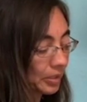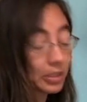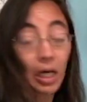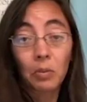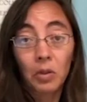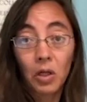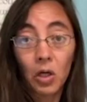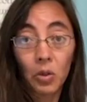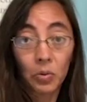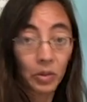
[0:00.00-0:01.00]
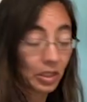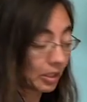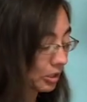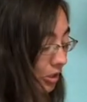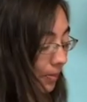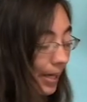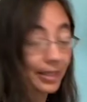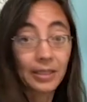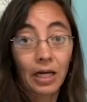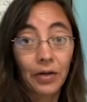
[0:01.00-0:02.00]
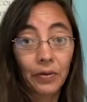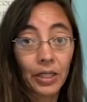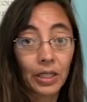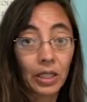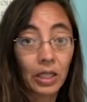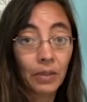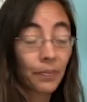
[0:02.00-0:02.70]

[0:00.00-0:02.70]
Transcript: down below to the back side right here.